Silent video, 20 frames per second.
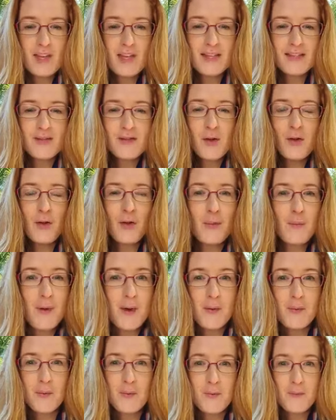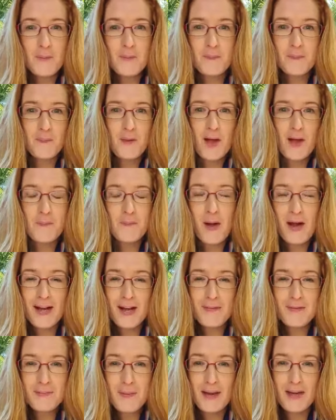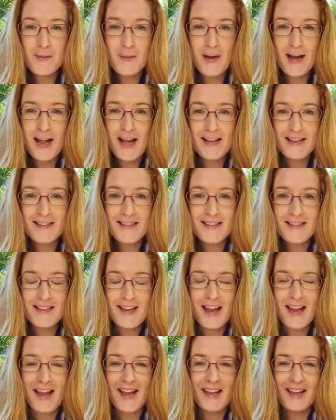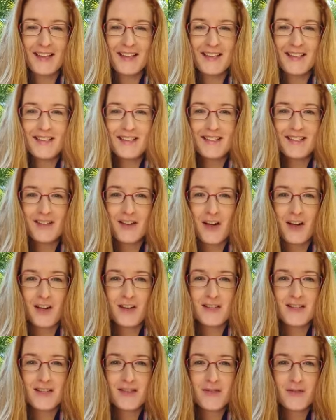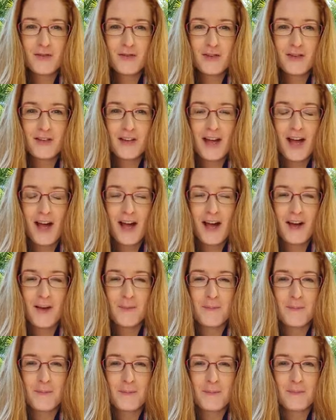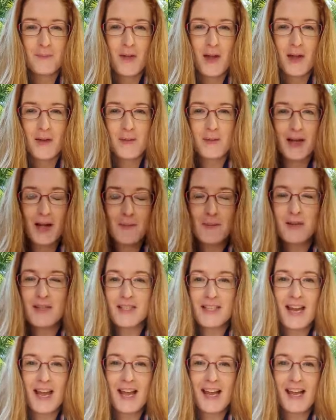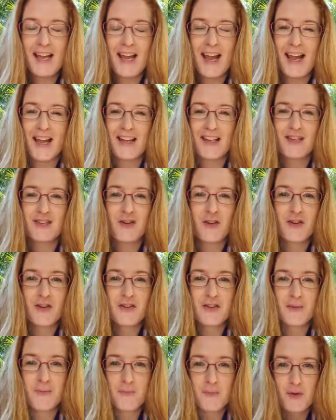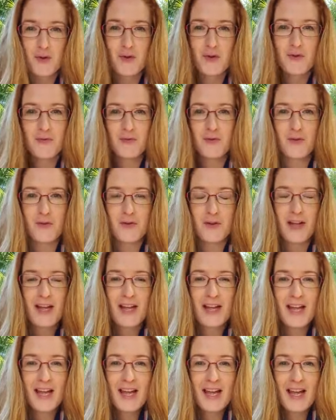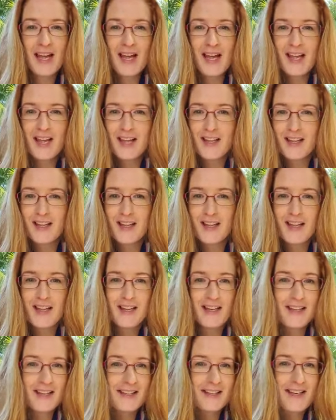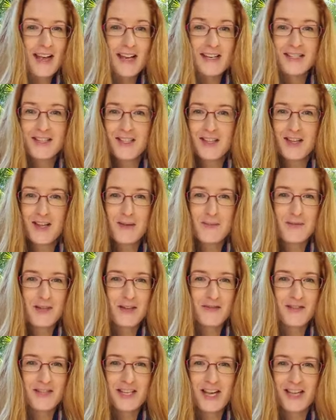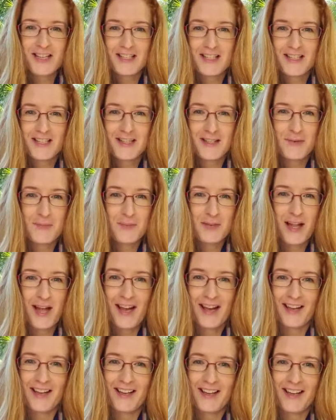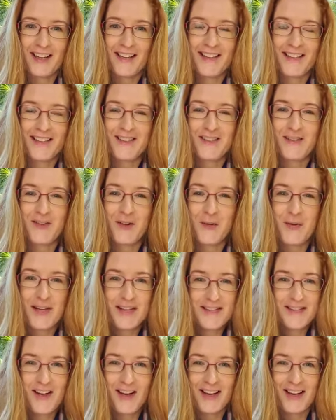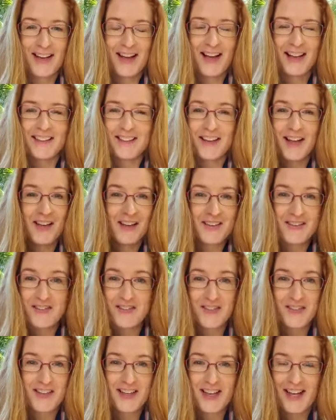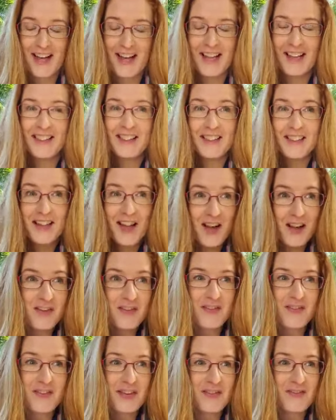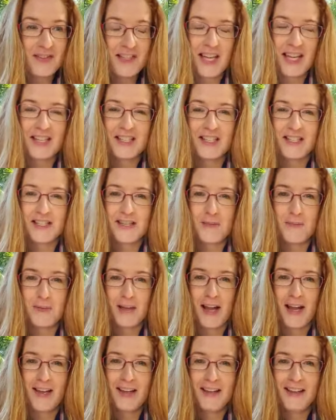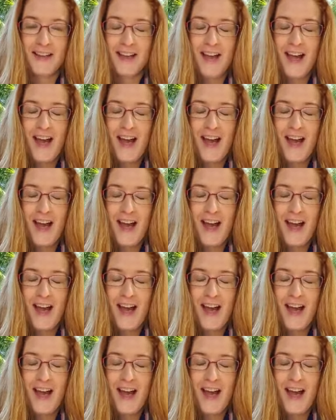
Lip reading: So my name's Penny Whitehouse, and I just thought I'd come on today and show you some beautiful nature-themed invitations to play. It is so exciting. I love invitations to play.